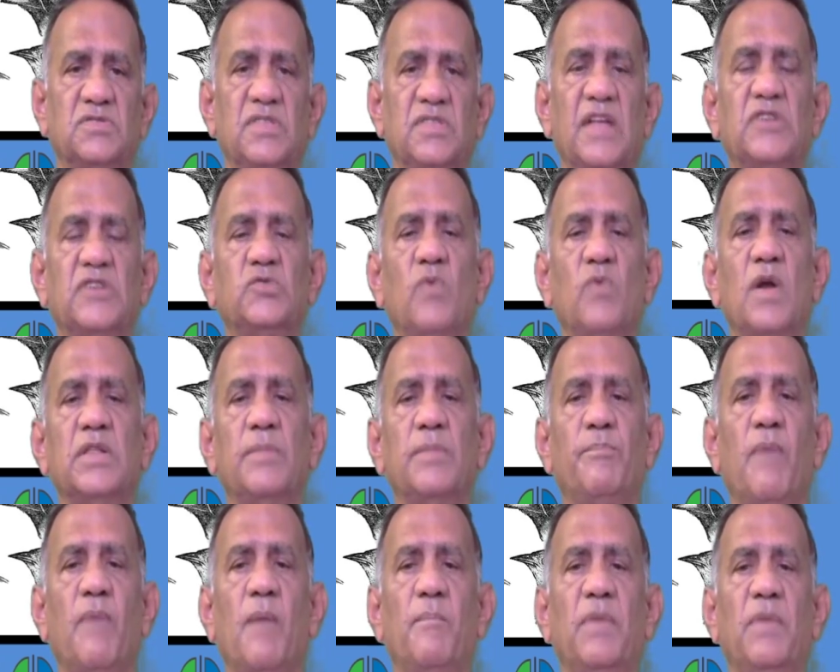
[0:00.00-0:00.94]
That's what the
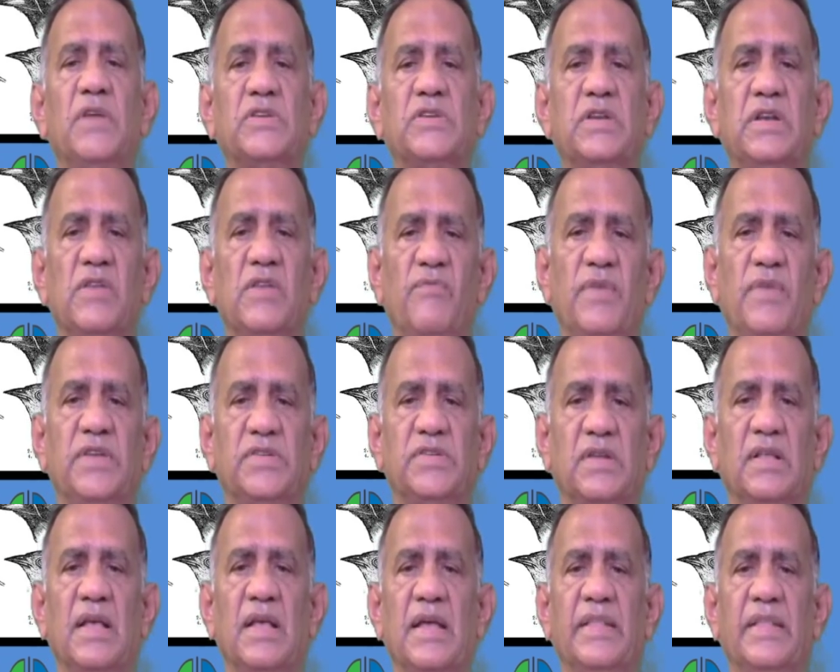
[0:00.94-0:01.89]
population
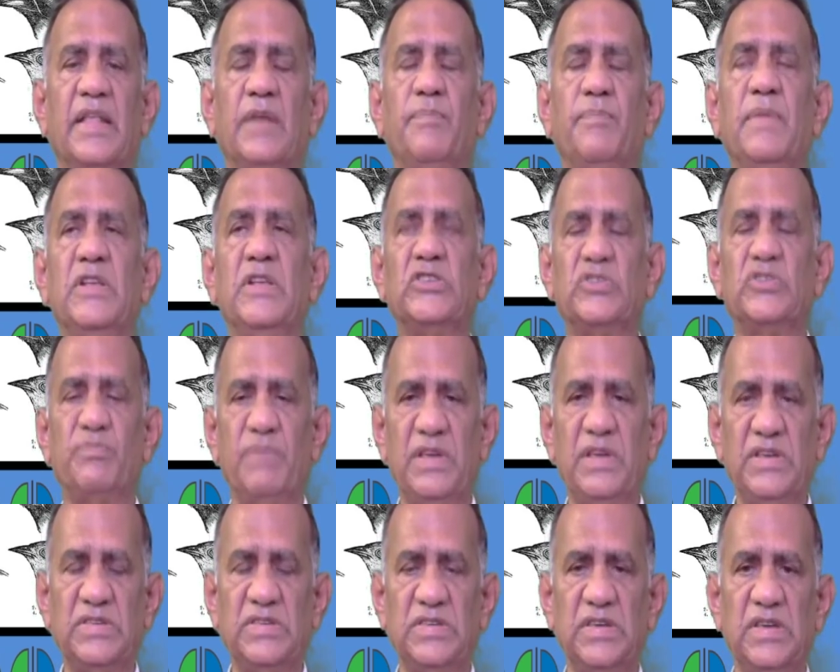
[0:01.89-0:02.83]
definition. That means
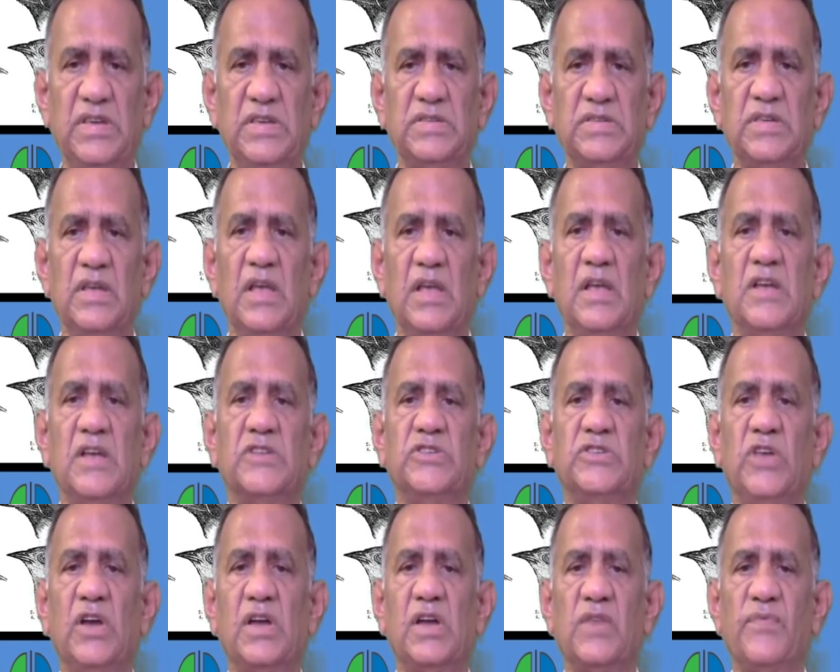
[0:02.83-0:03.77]
species,
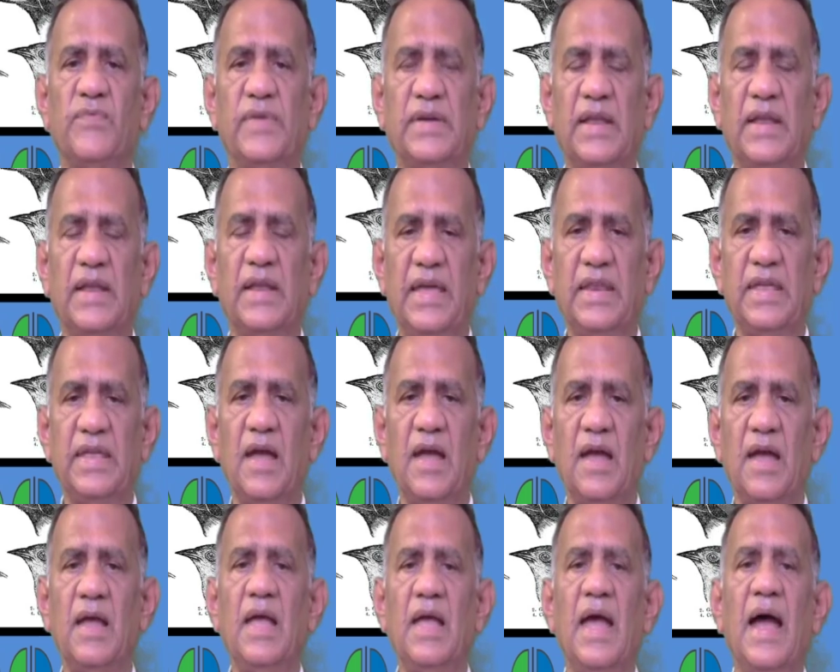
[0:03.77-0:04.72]
geographical
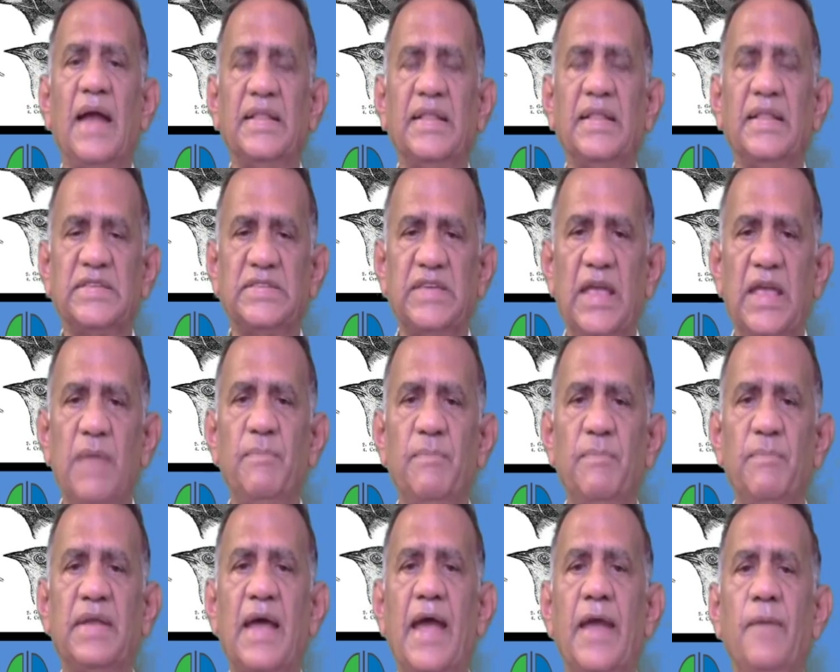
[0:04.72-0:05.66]
area, and the
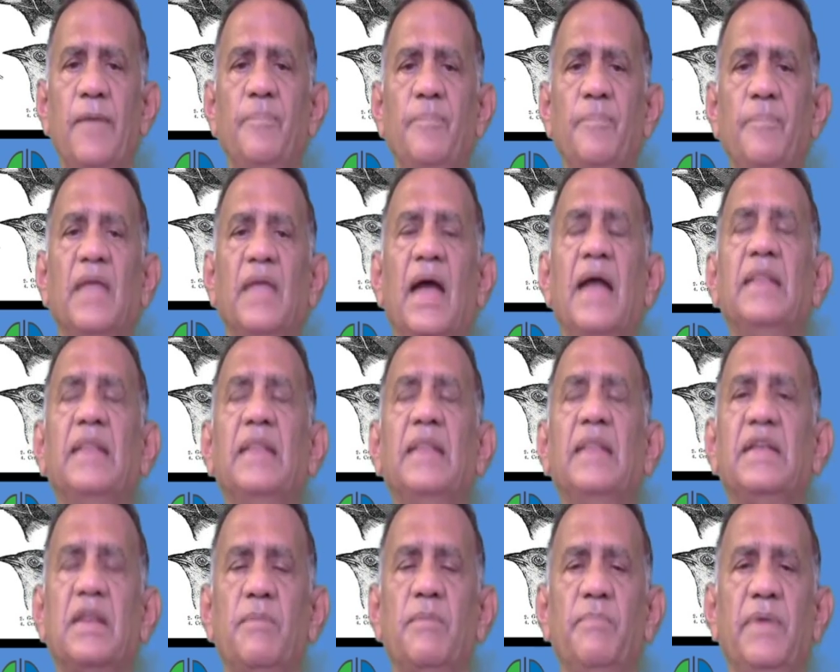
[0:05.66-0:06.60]
same time and the
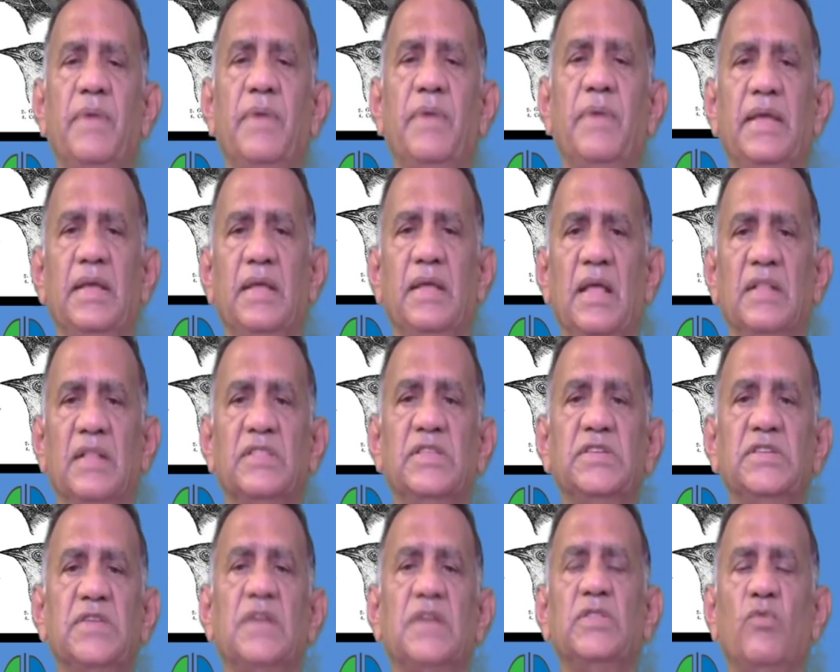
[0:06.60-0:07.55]
interbreeding.
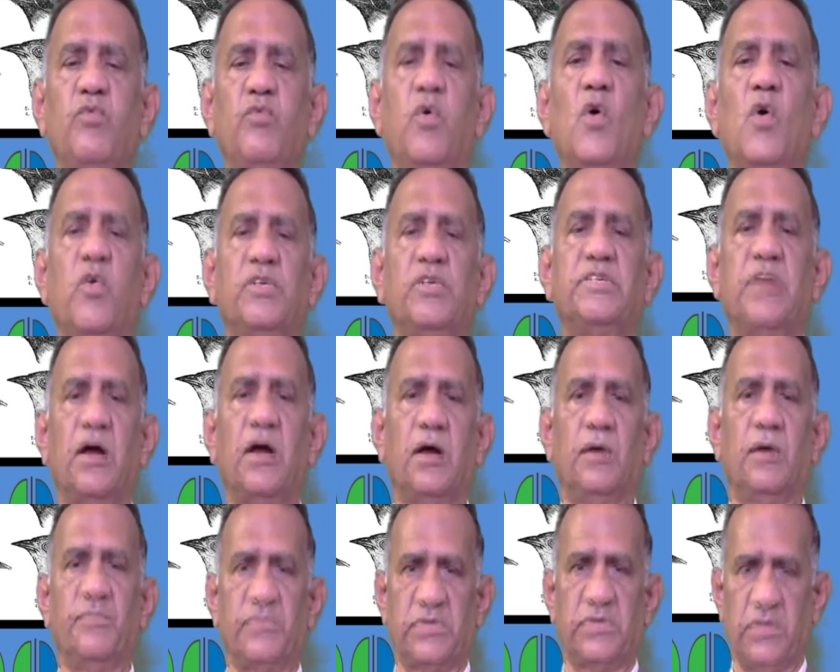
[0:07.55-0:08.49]
These are the four
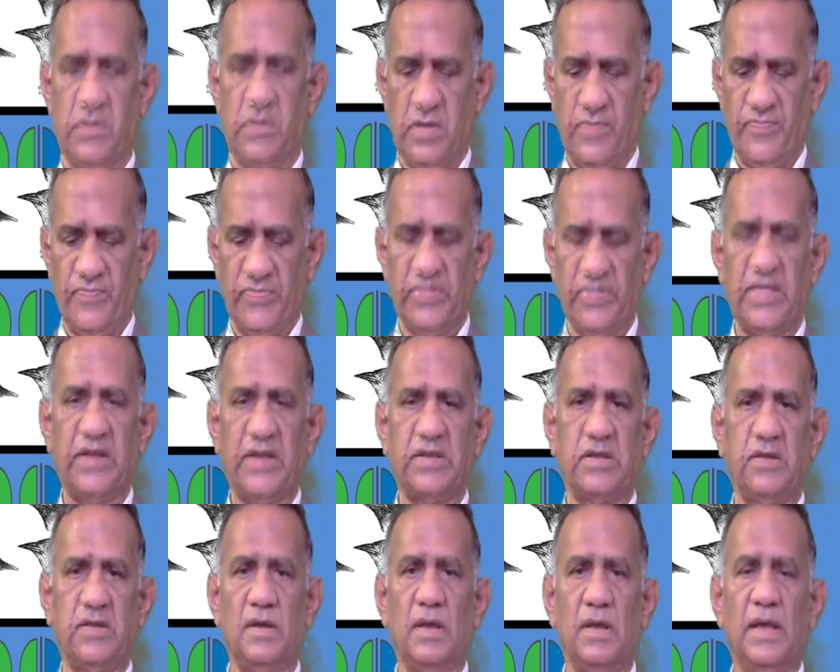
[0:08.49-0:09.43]
terms
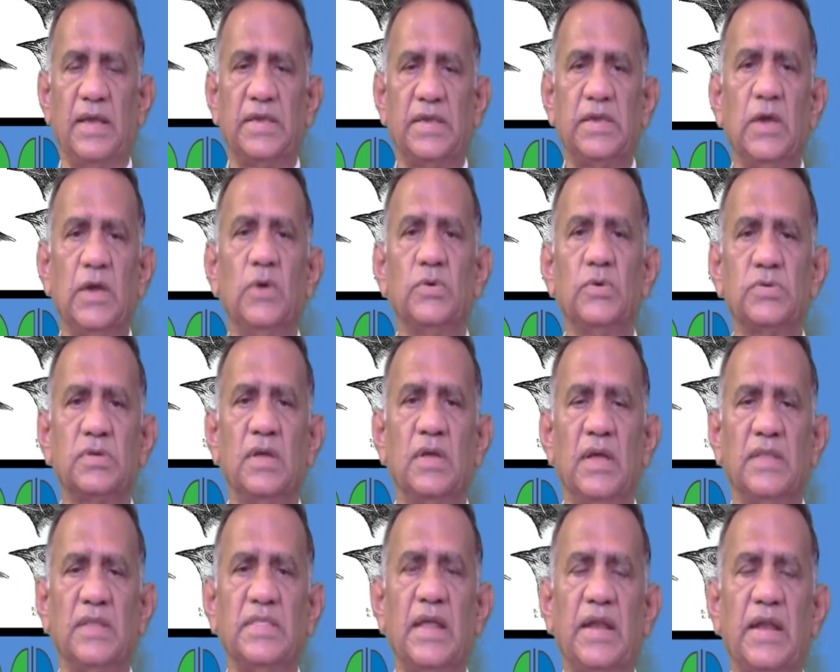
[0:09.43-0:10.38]
that gives
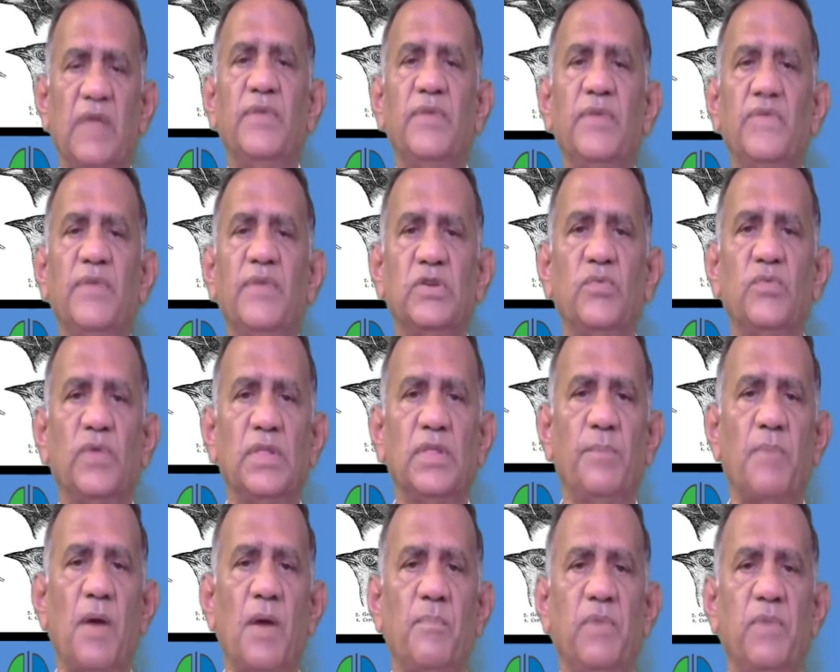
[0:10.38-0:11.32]
the definition for
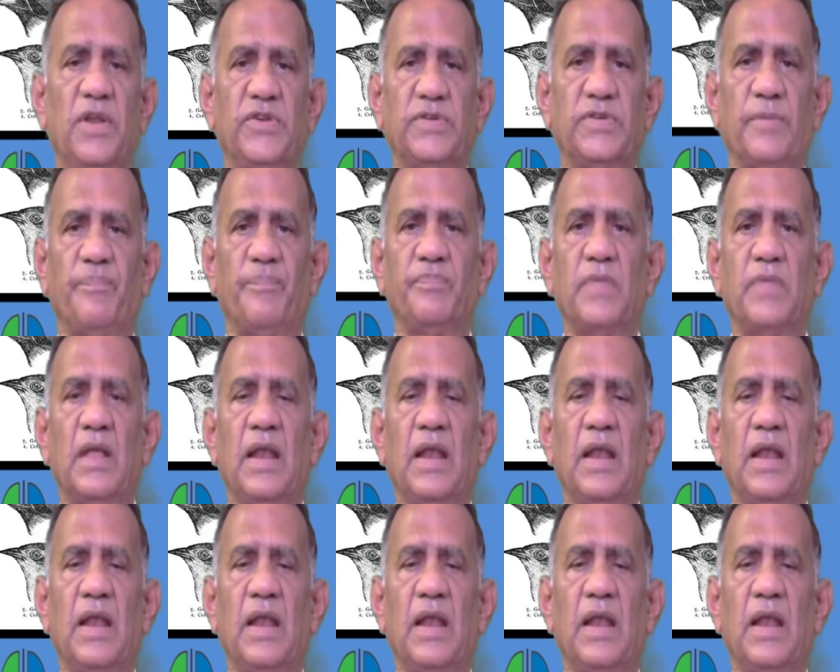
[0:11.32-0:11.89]
the population.